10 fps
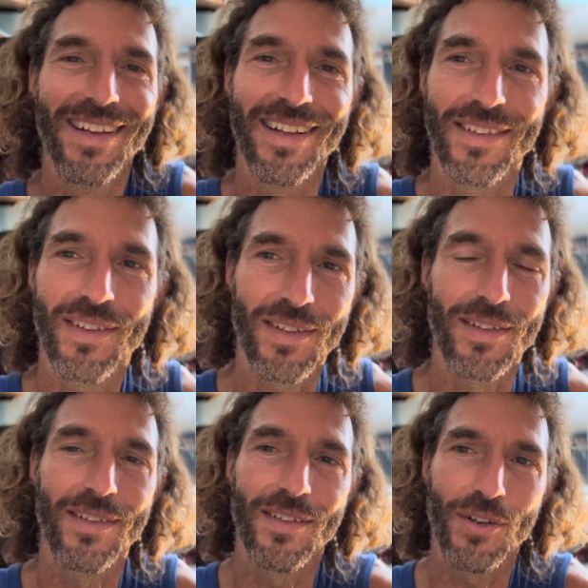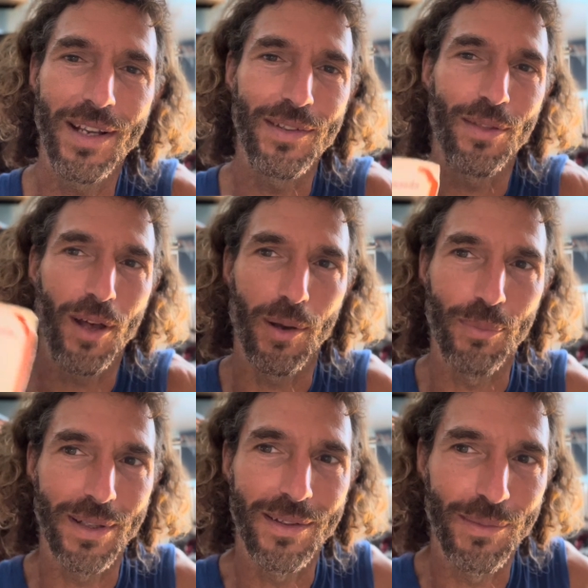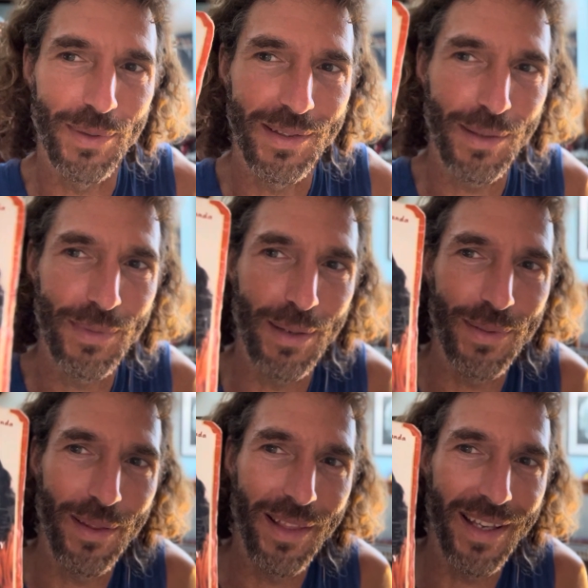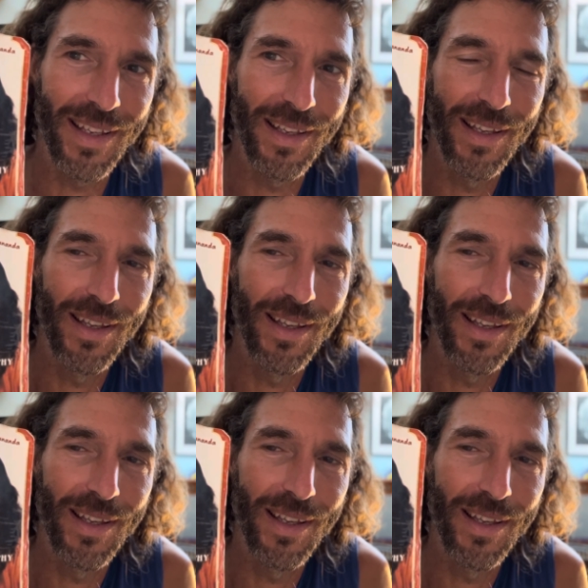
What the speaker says: it's a crazy thought, but sometimes I think